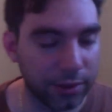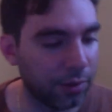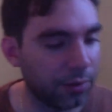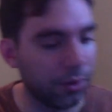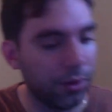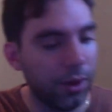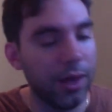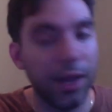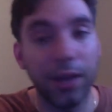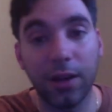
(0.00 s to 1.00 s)
so it
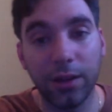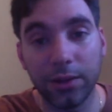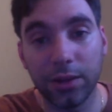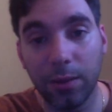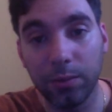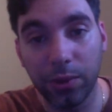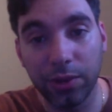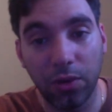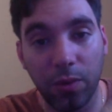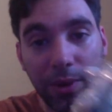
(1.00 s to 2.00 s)
does come with its own
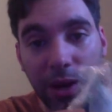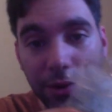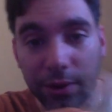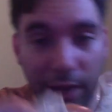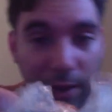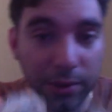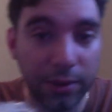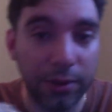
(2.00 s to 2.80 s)
power adapter.